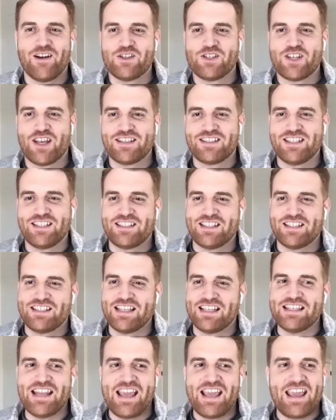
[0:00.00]
Justice, and
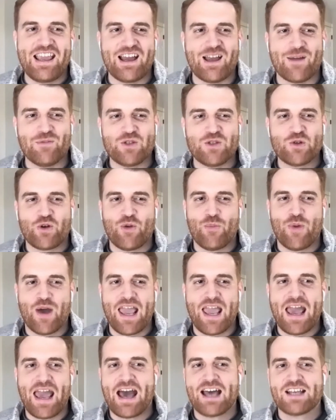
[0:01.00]
today I'm joined by
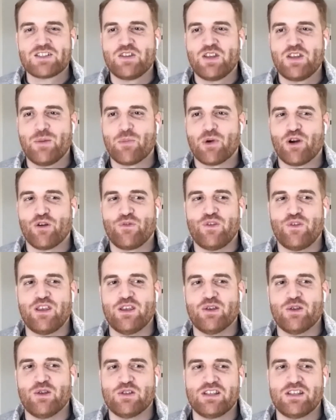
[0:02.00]
Ashley
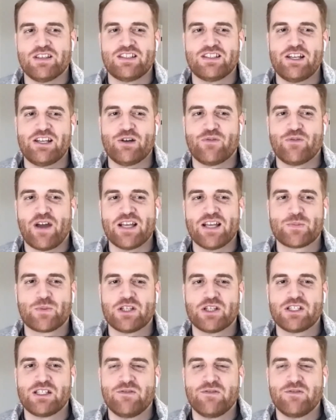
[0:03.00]
Murphy, who's the Senior Vice
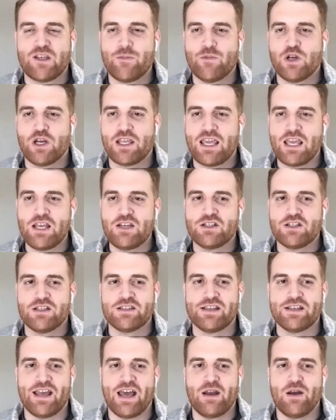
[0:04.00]
President of
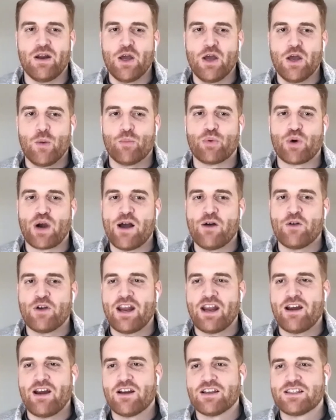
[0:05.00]
Communications at Brown
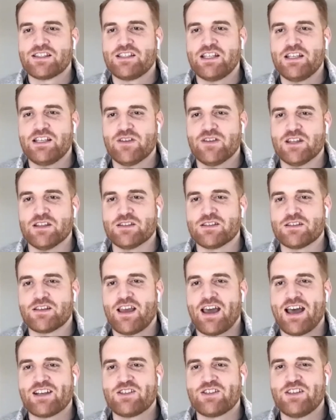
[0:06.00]
Harris Stevens.
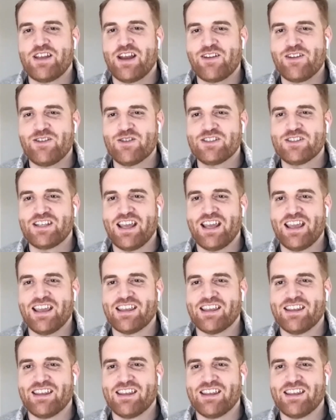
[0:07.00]
Ashley, how are you doing today?